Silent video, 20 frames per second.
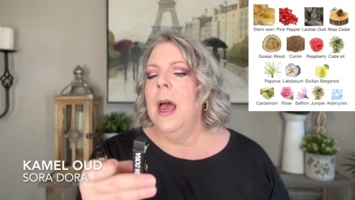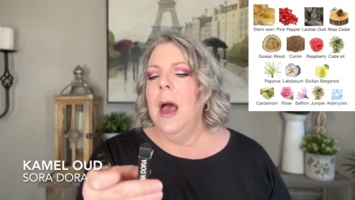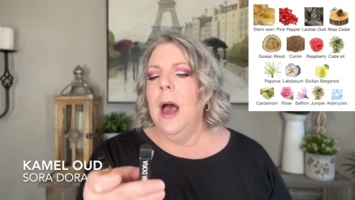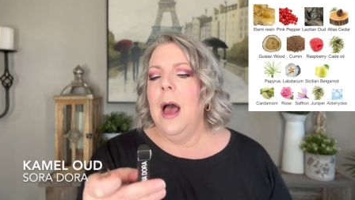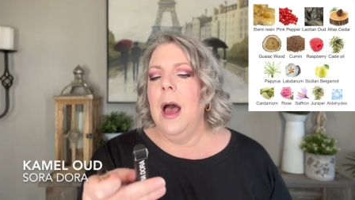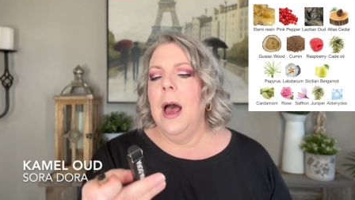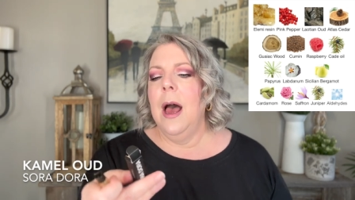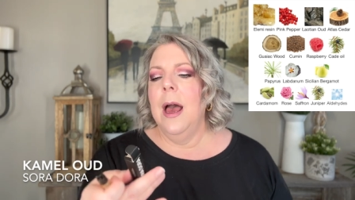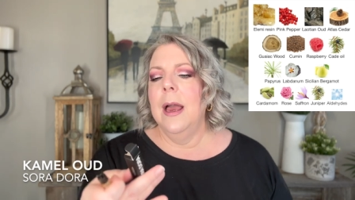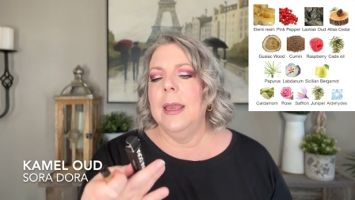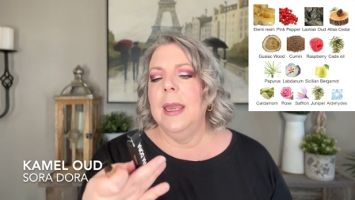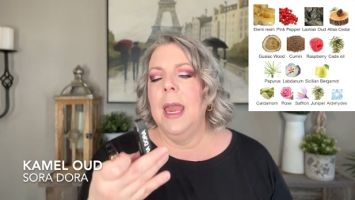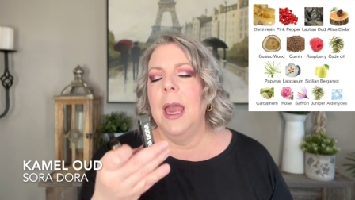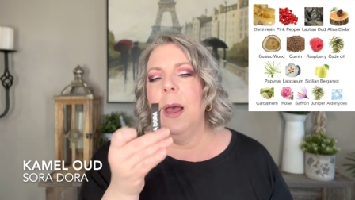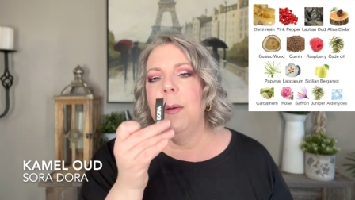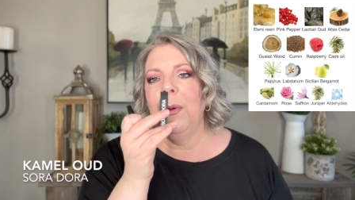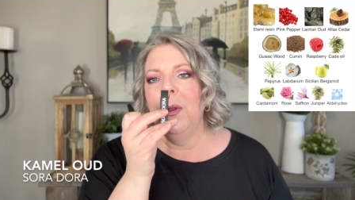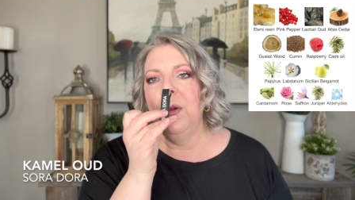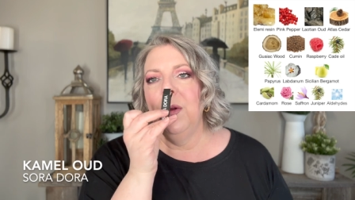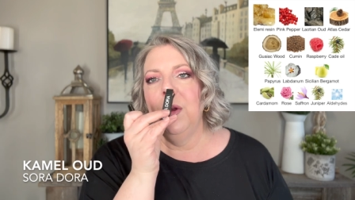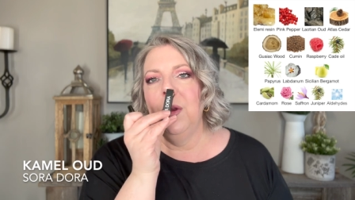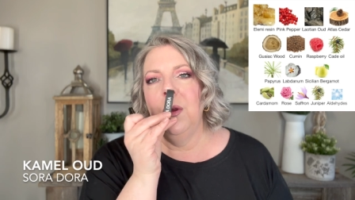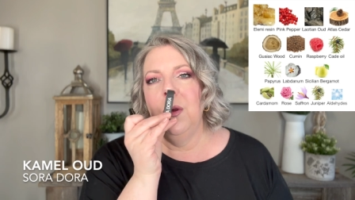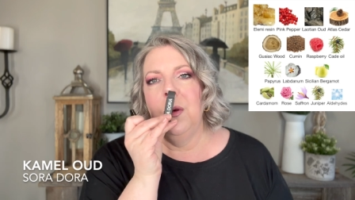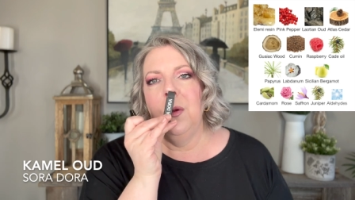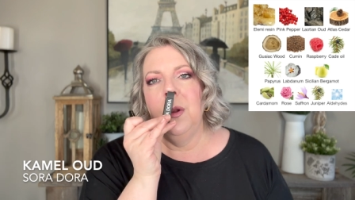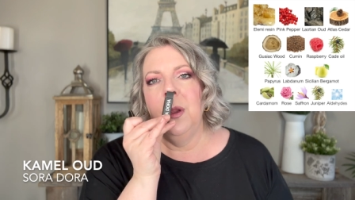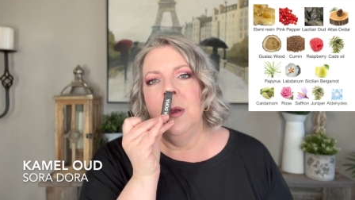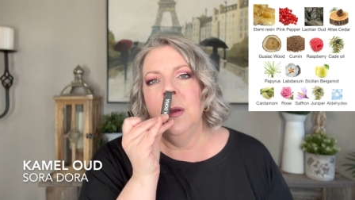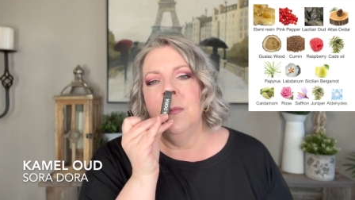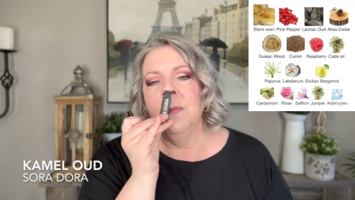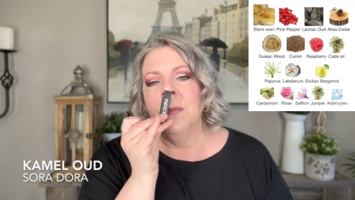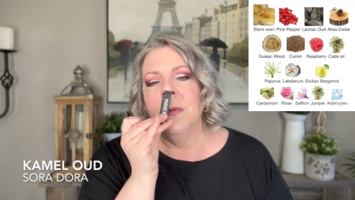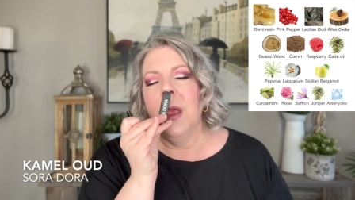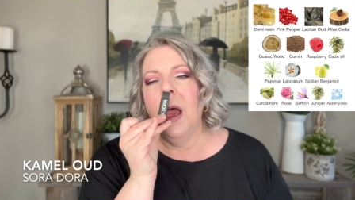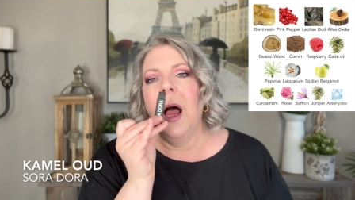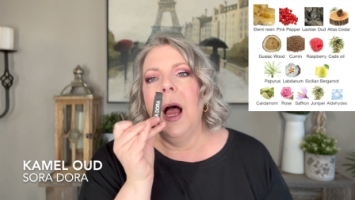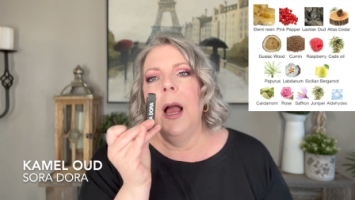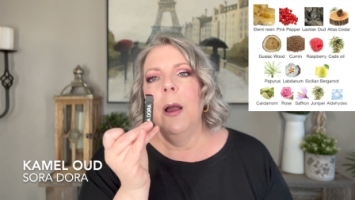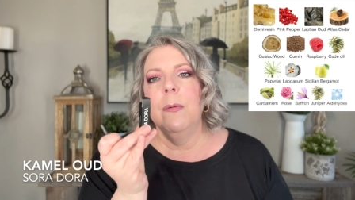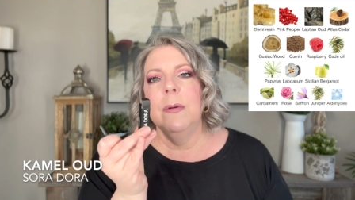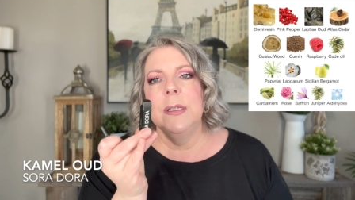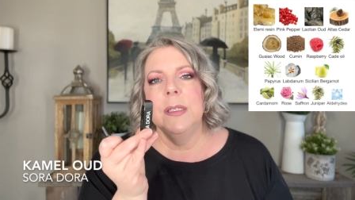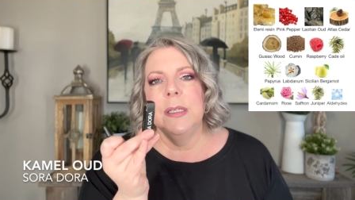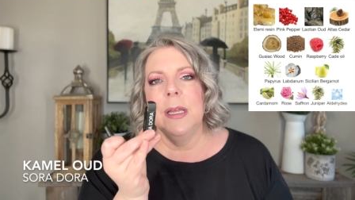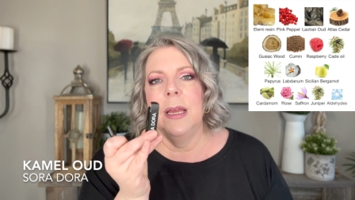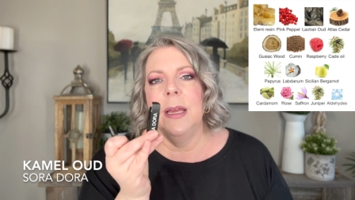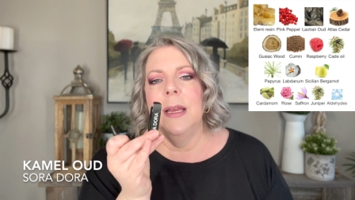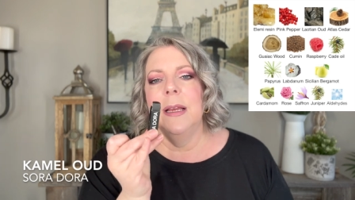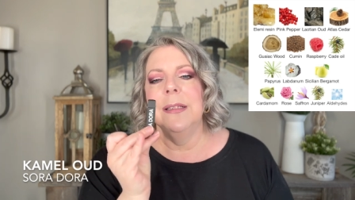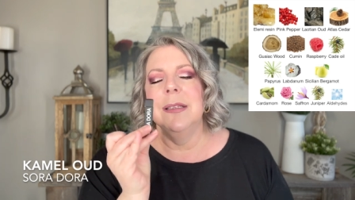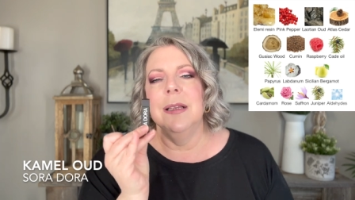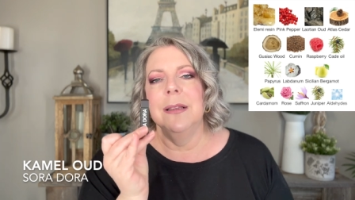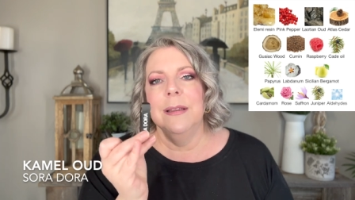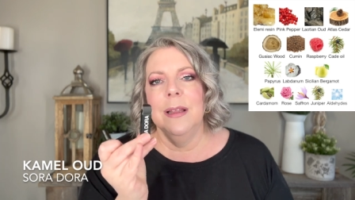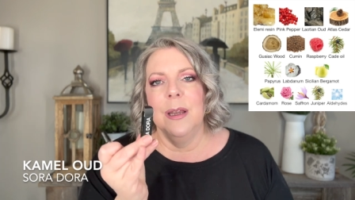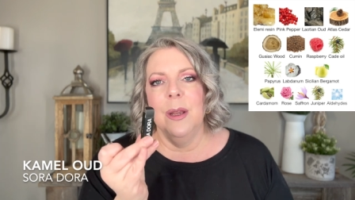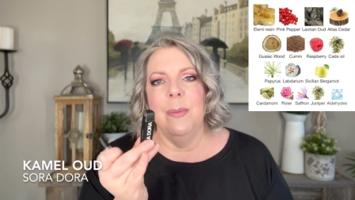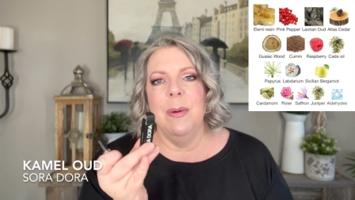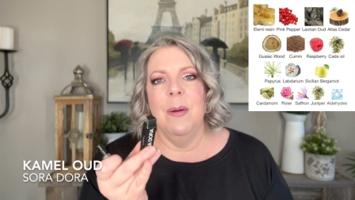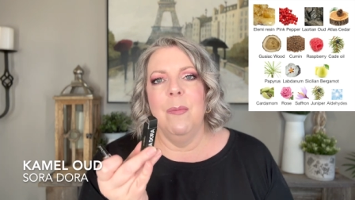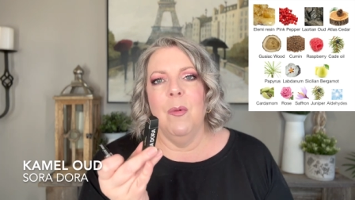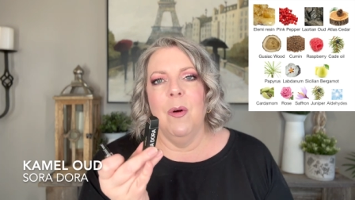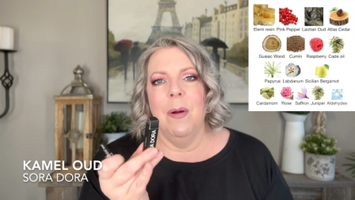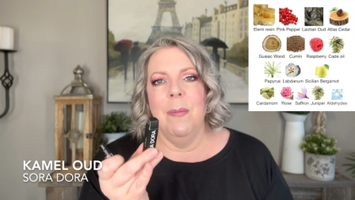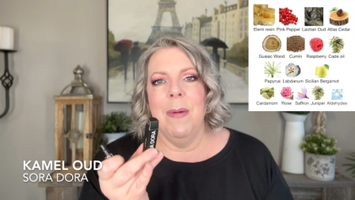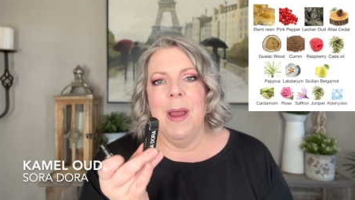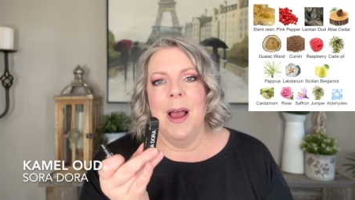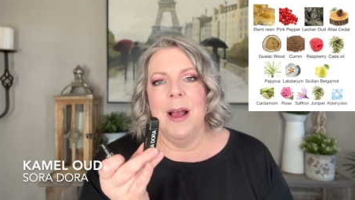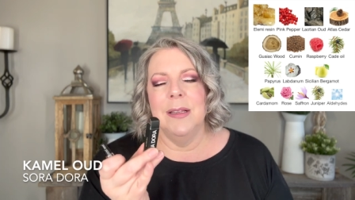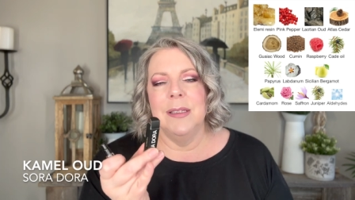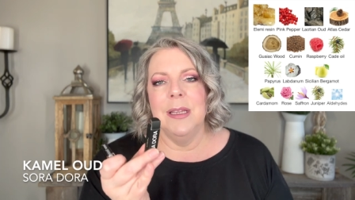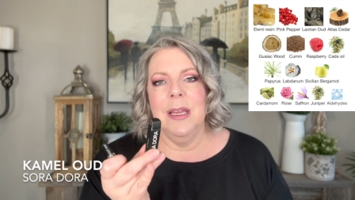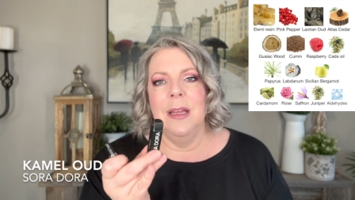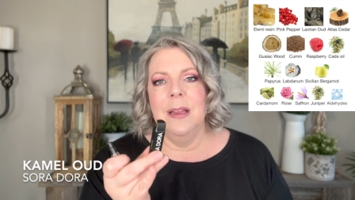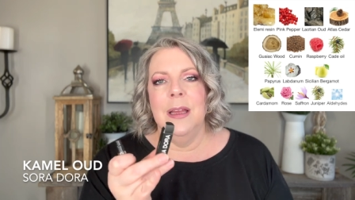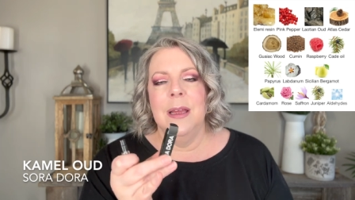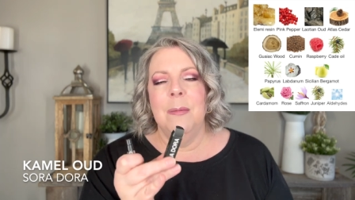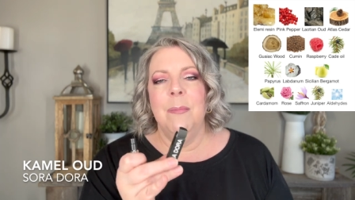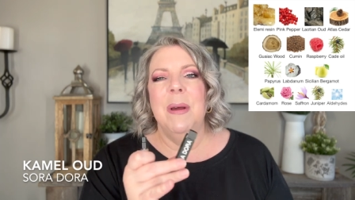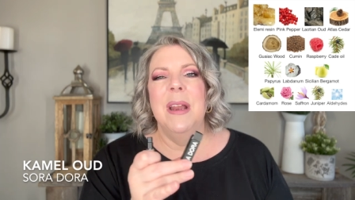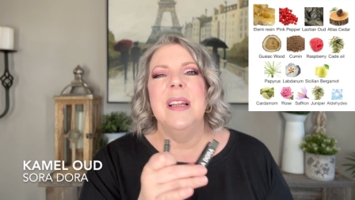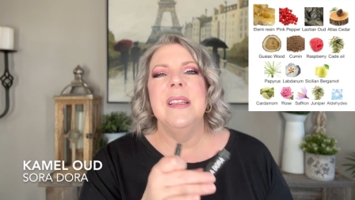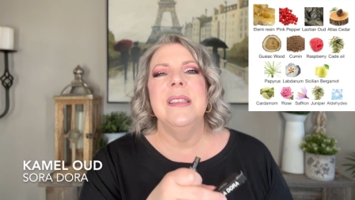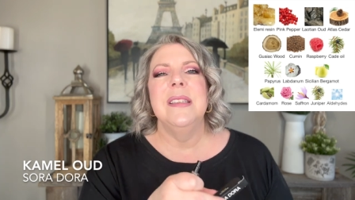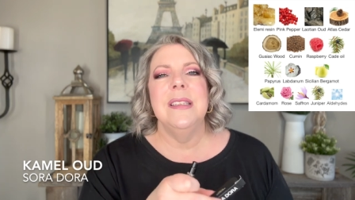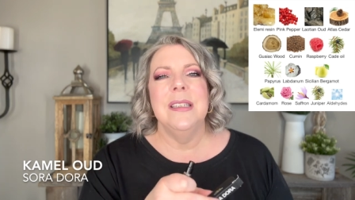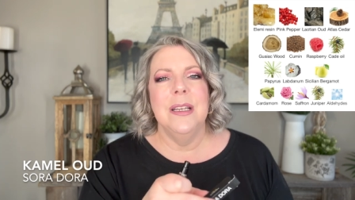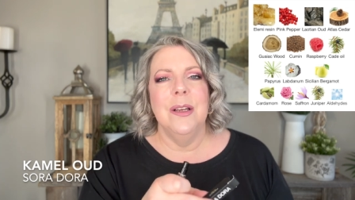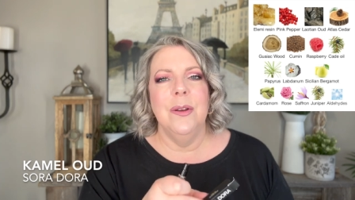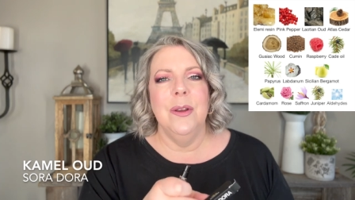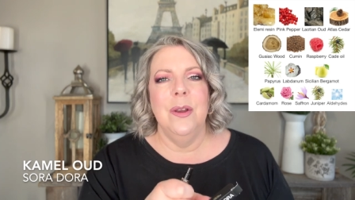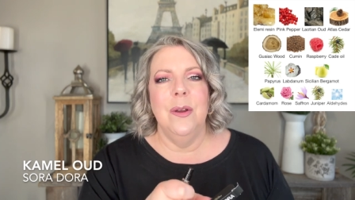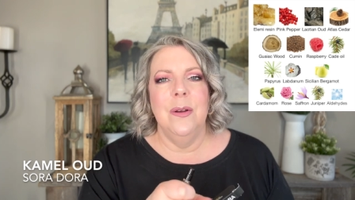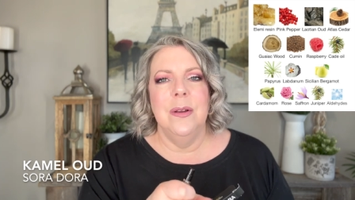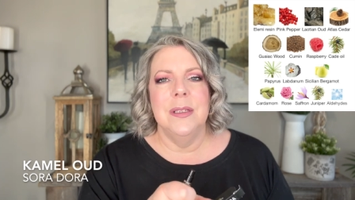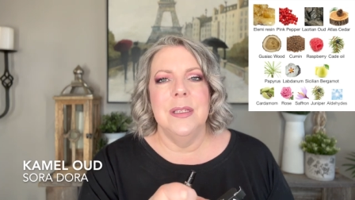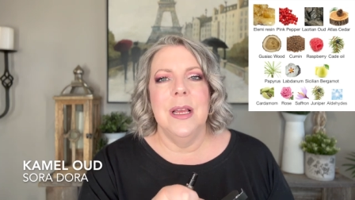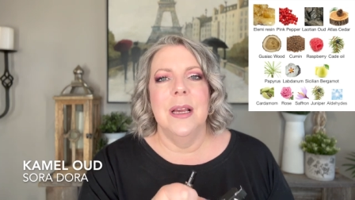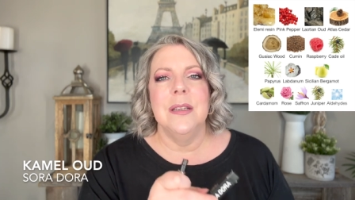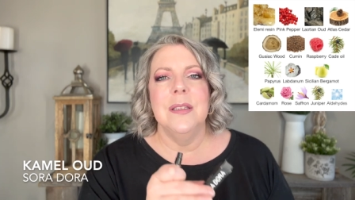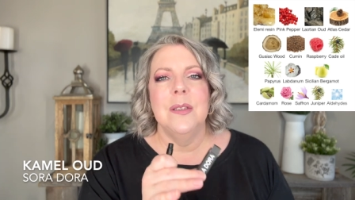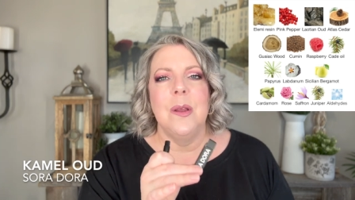Uh, Kamel Oud, I would say is a little bit more masculine, but it's still unisex.